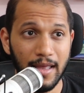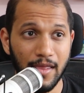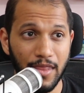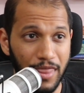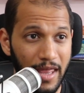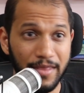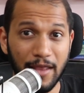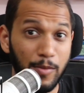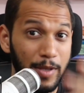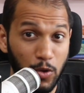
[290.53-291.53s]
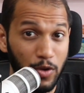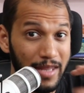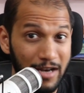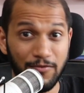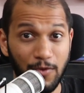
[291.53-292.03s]
then there'll be no
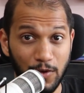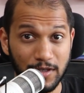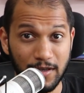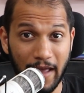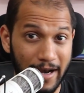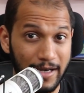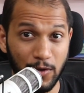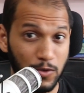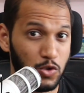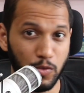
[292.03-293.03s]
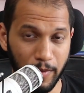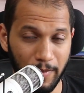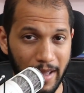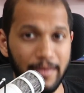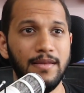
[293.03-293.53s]
net force acting on
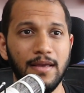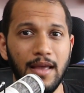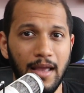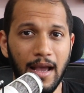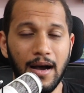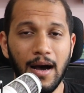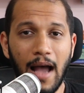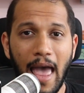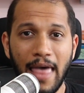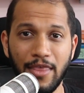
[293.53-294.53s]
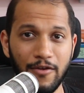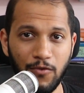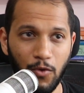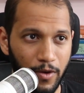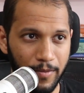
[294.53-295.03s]
superman and
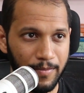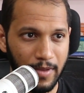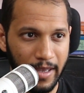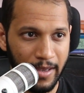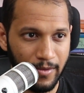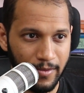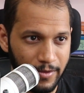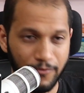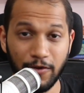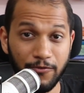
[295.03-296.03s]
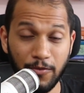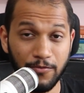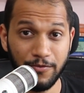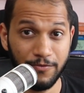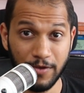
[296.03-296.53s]
therefore he, from, from
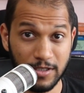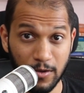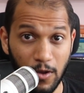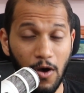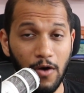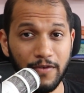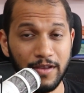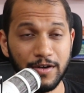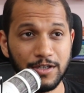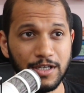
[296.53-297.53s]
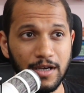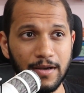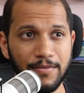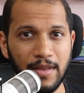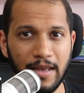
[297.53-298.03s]
first law of
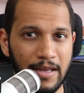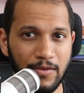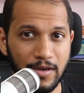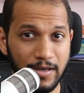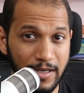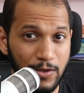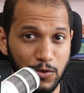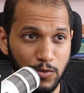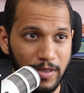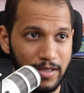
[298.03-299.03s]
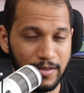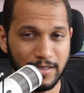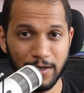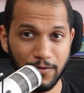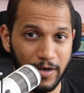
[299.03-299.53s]
inertia that he will continue to be in the
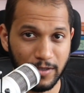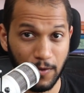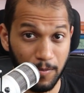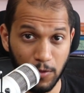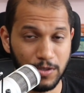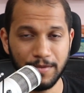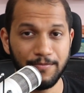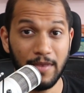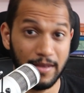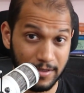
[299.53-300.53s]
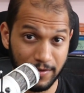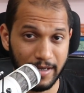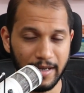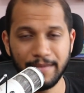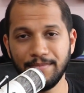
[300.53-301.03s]
state of rest or motion in a
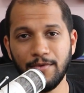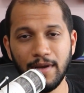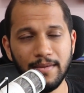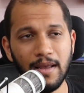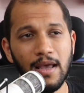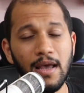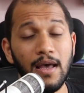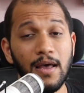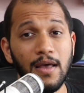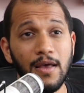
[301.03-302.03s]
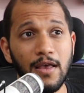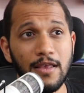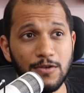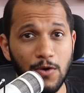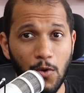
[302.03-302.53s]
straight line right
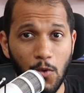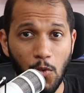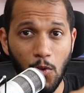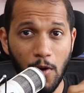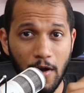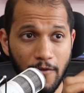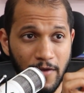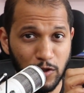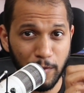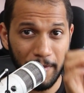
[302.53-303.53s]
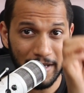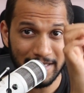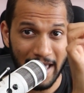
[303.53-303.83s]
so when superman is